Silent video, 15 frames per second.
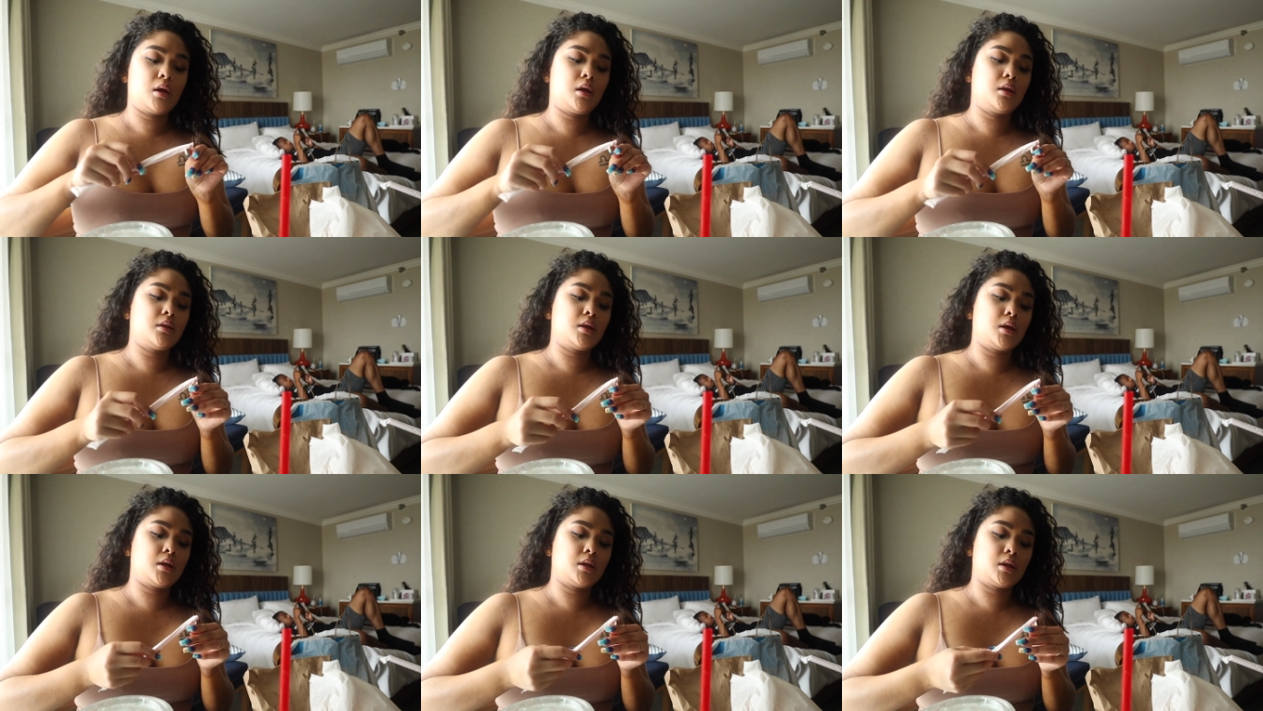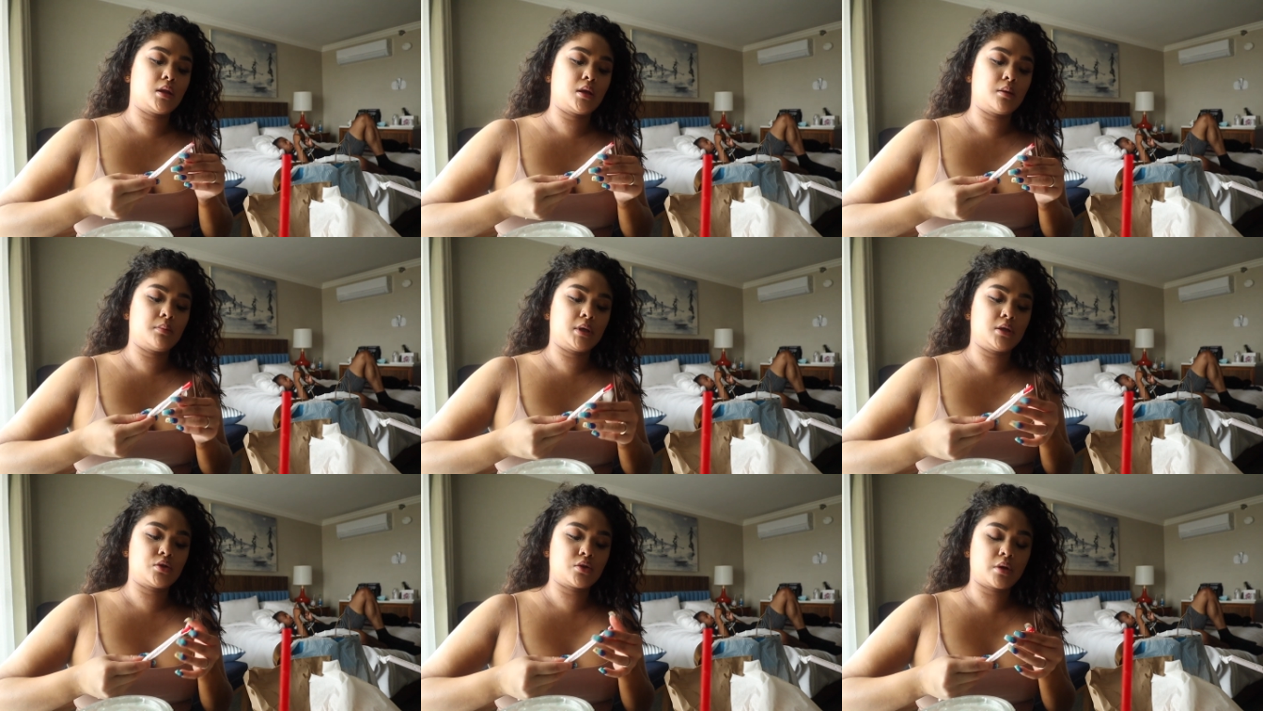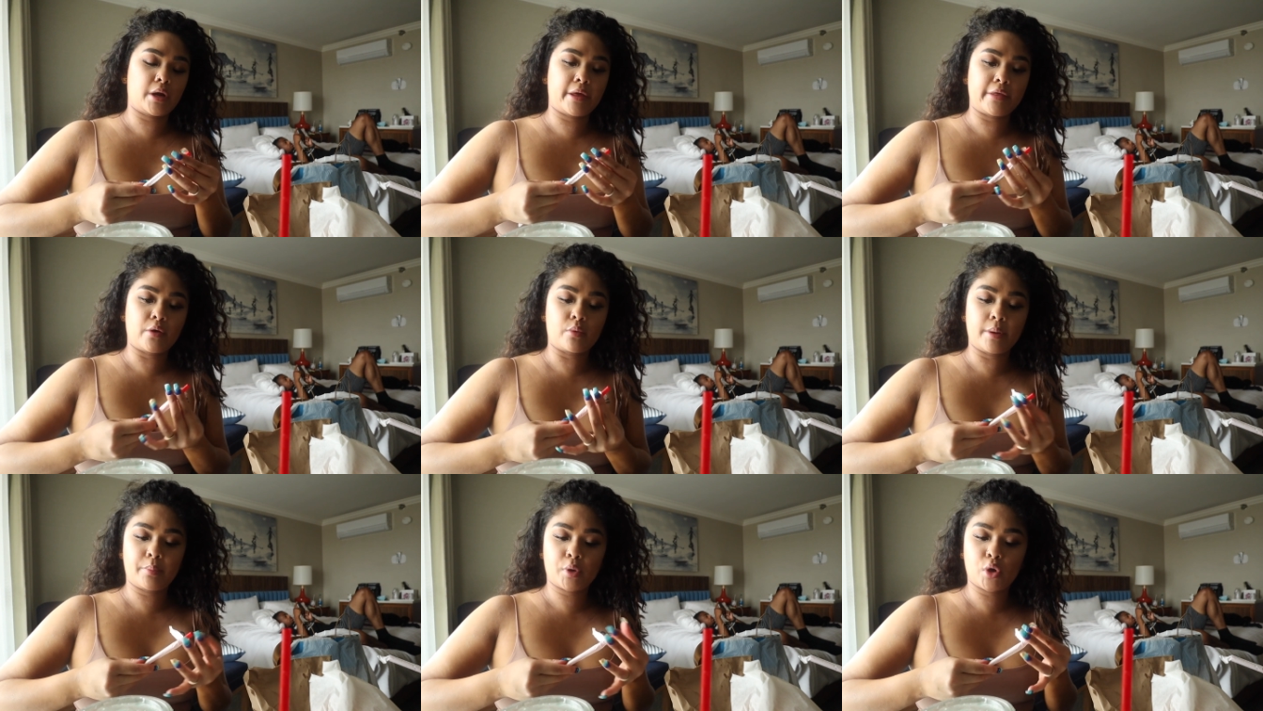And then let me try the
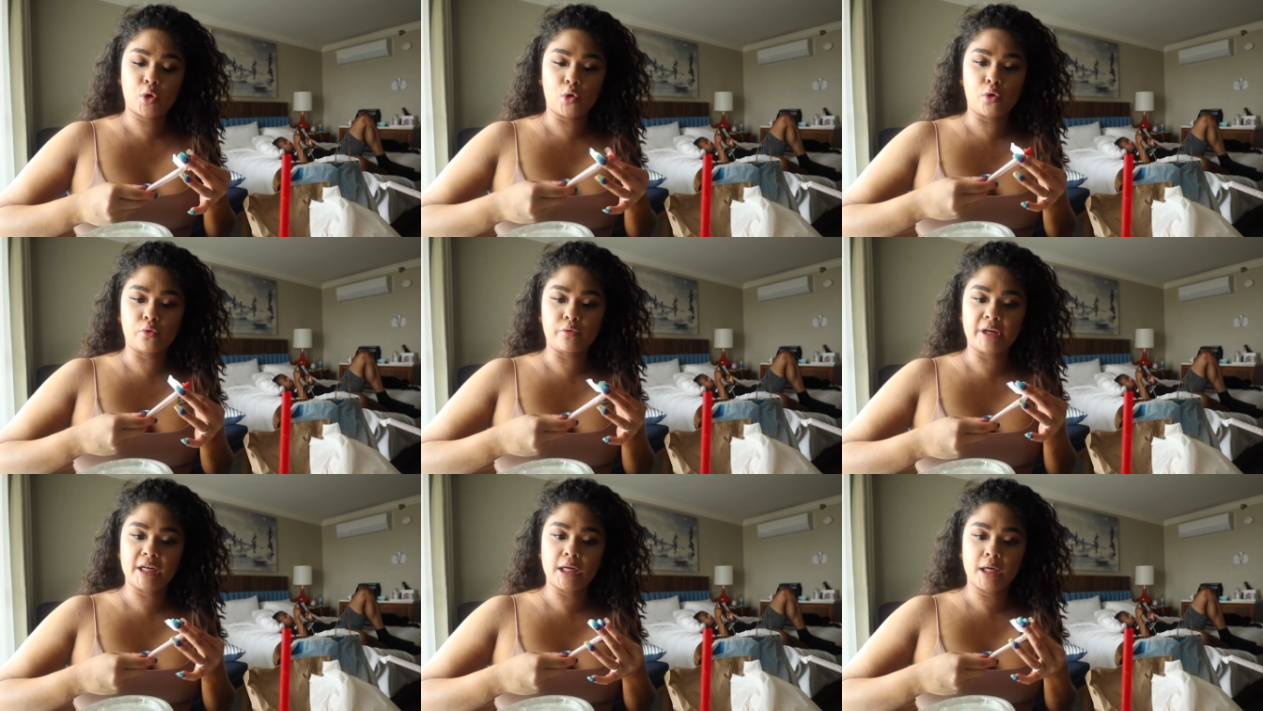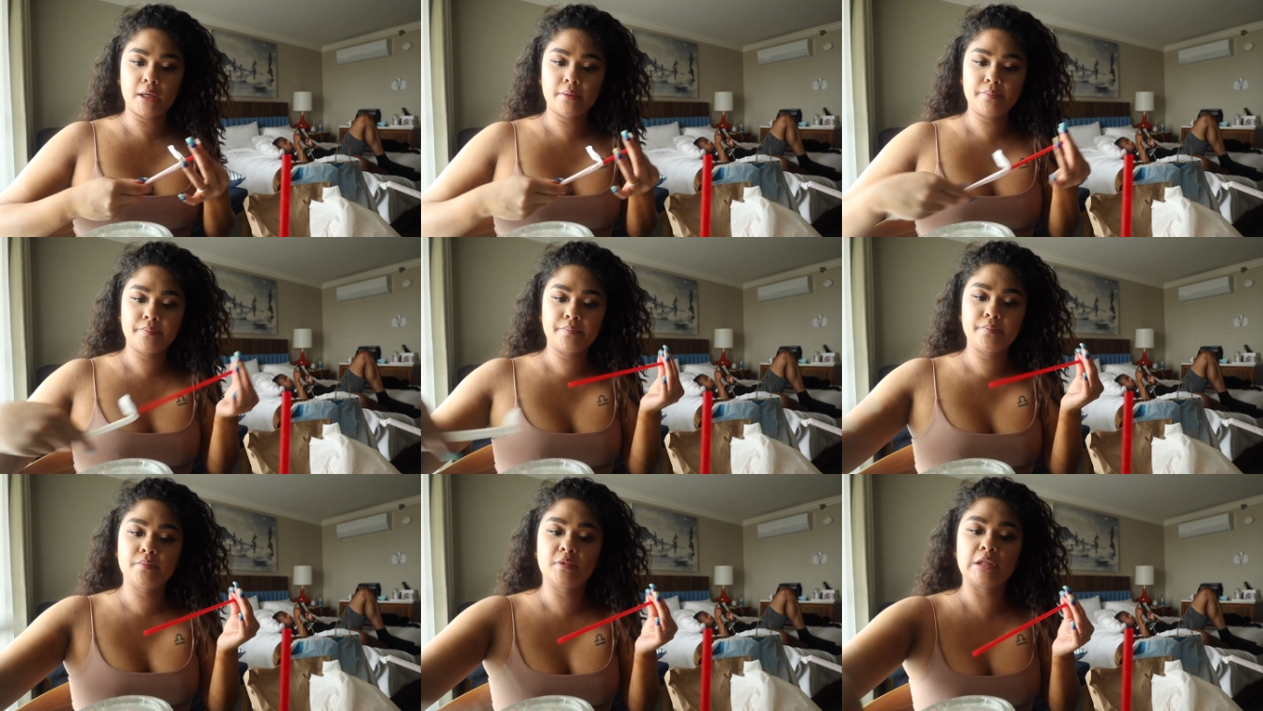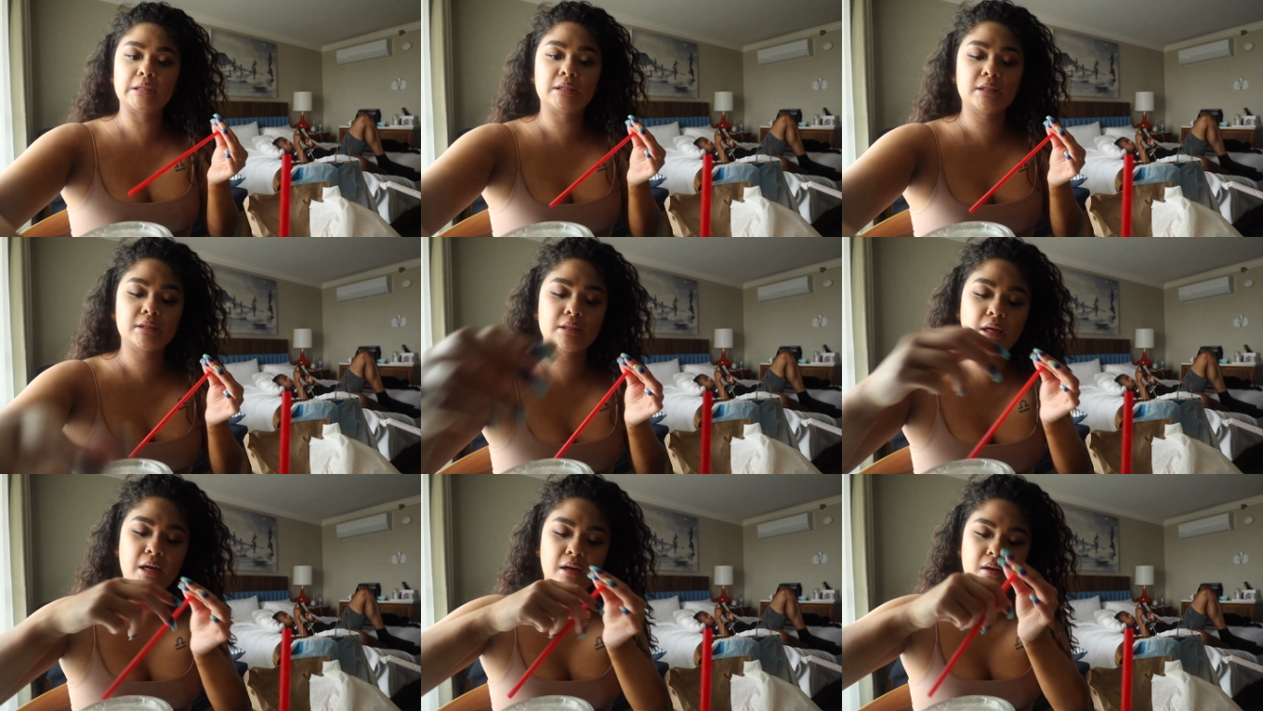Rip Curl Rita. This
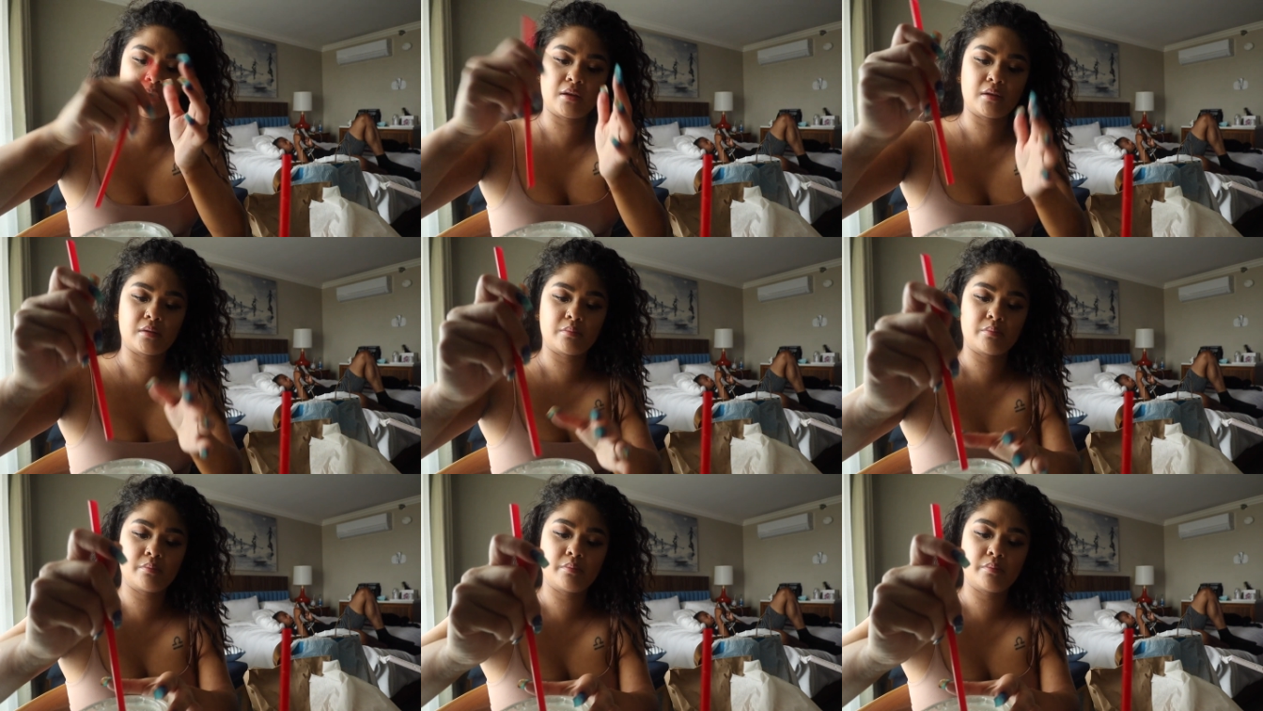is like a